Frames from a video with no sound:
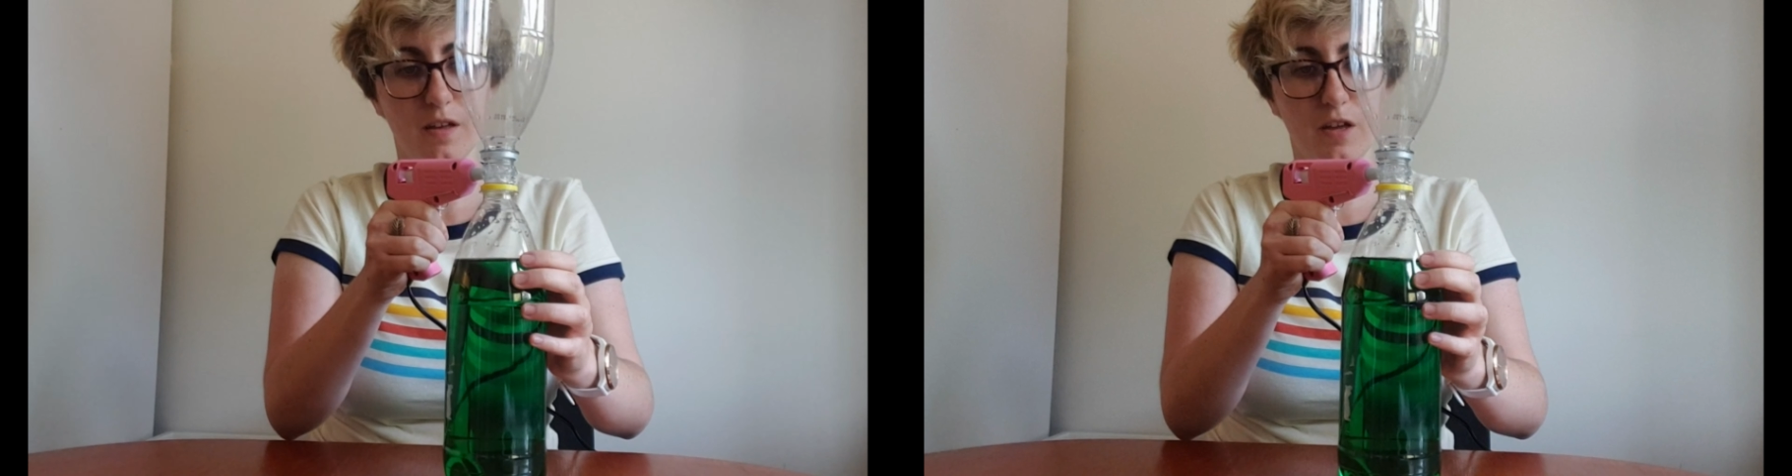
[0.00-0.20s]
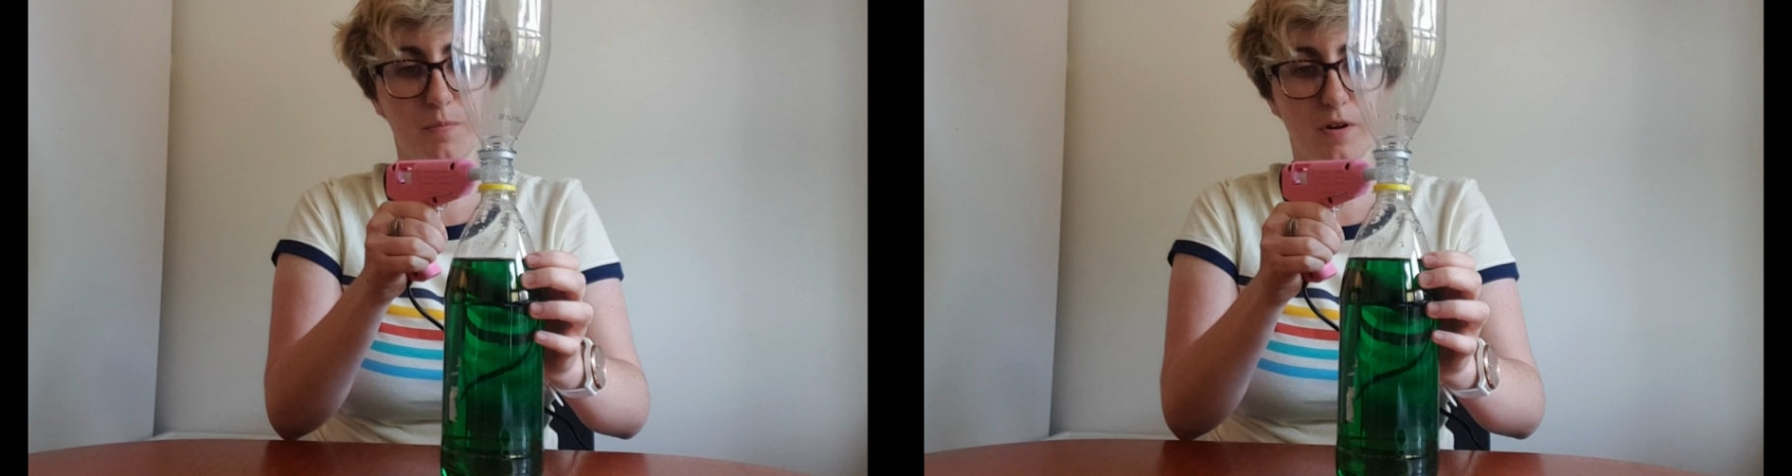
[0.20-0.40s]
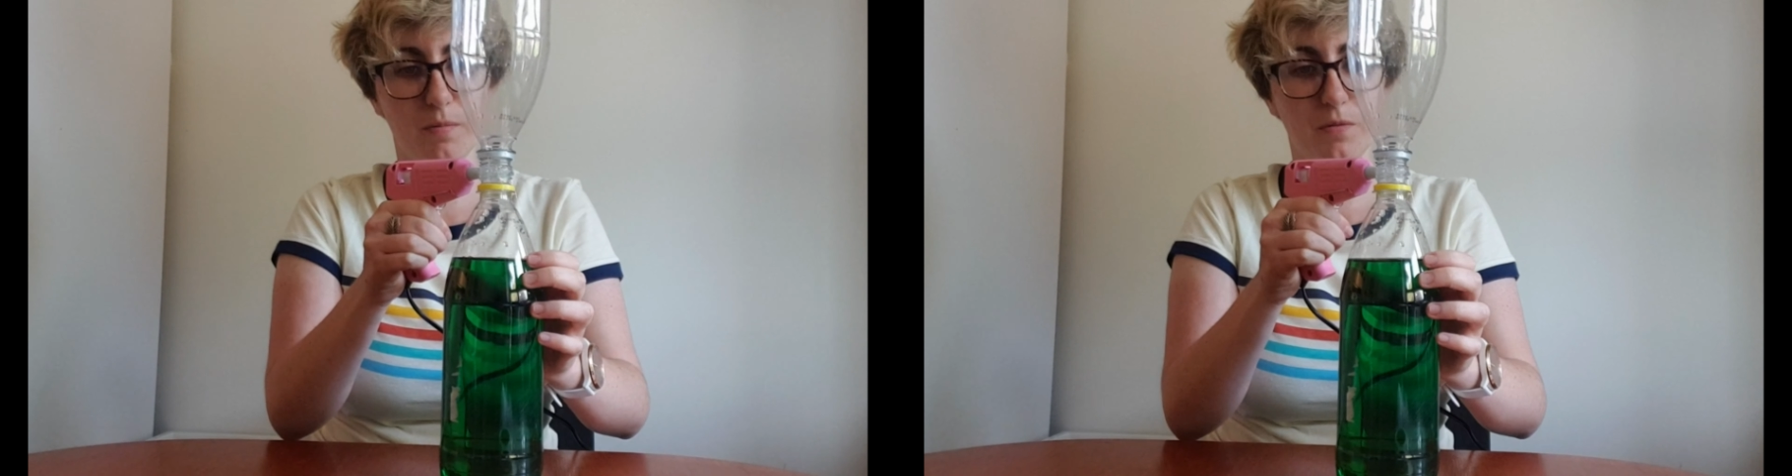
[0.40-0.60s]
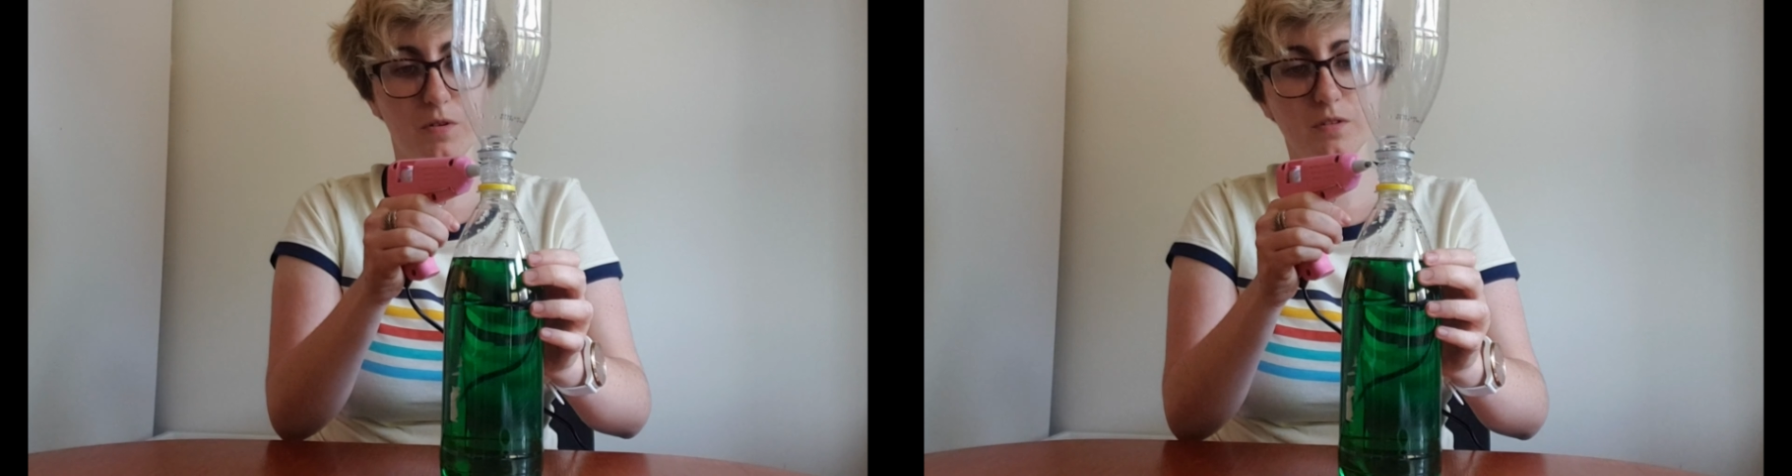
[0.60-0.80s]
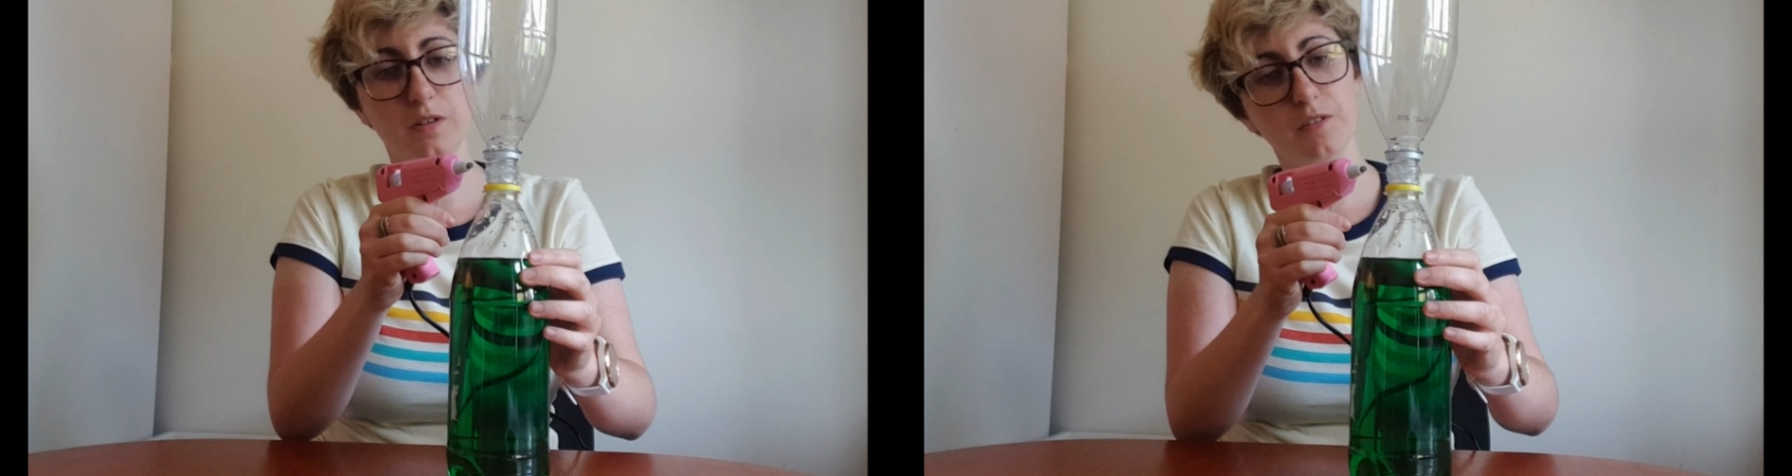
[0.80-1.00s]
It probably
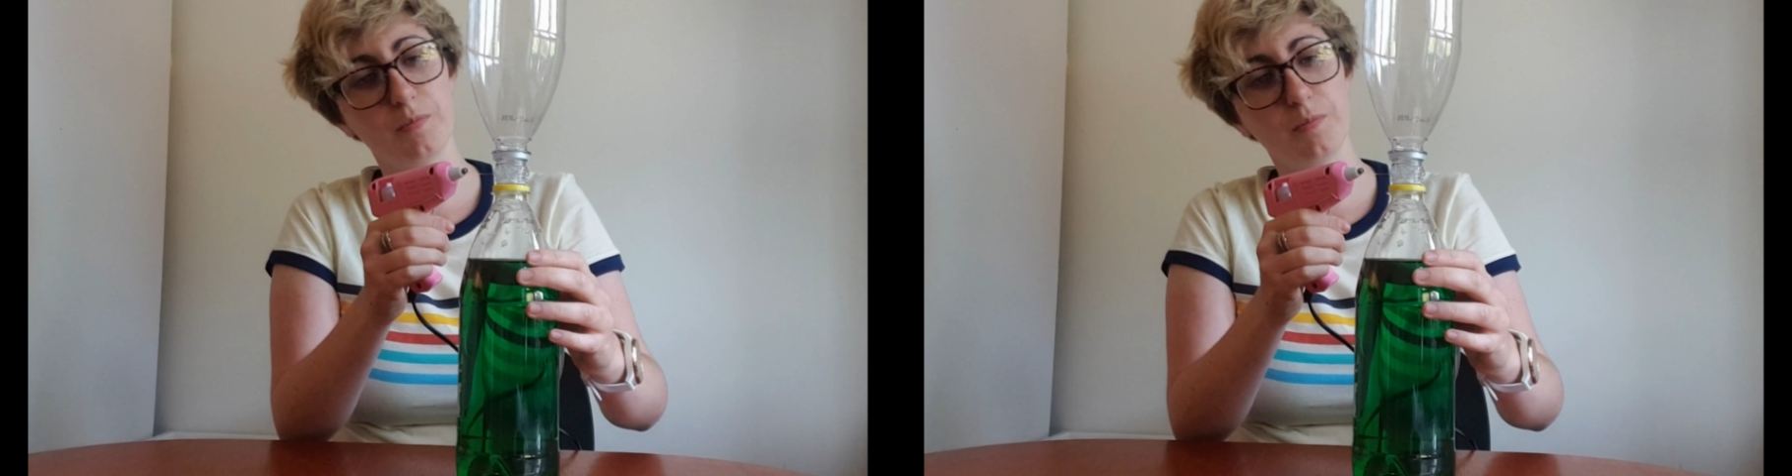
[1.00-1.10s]
won't, it's